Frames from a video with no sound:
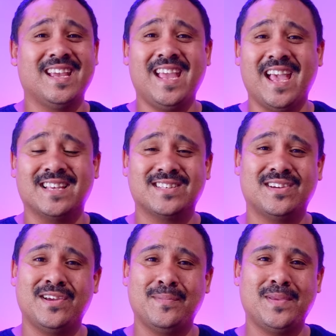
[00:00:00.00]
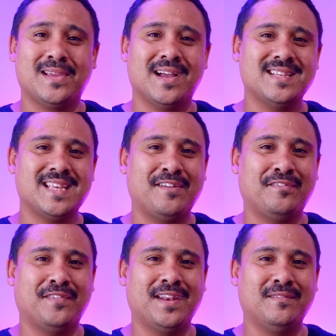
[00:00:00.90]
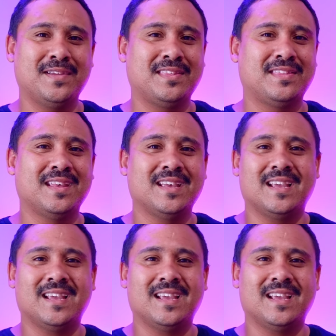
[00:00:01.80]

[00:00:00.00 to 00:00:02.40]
Yeah, so I hope you guys had fun with